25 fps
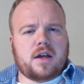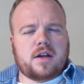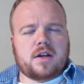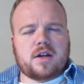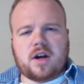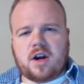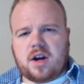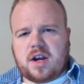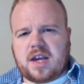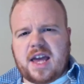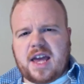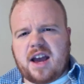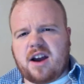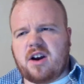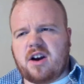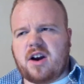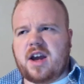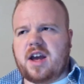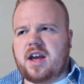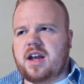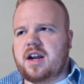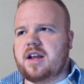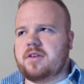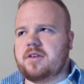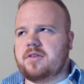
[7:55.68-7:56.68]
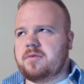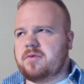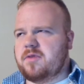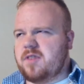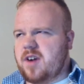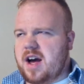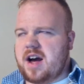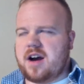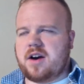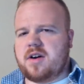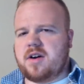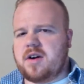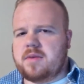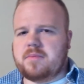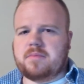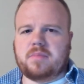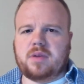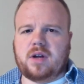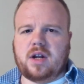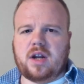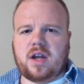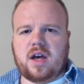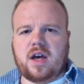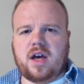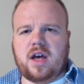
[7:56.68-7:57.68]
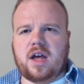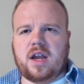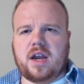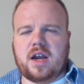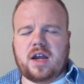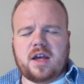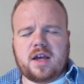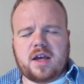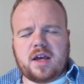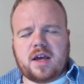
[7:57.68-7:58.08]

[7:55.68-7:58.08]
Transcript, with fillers: Targaryen is fire and blood.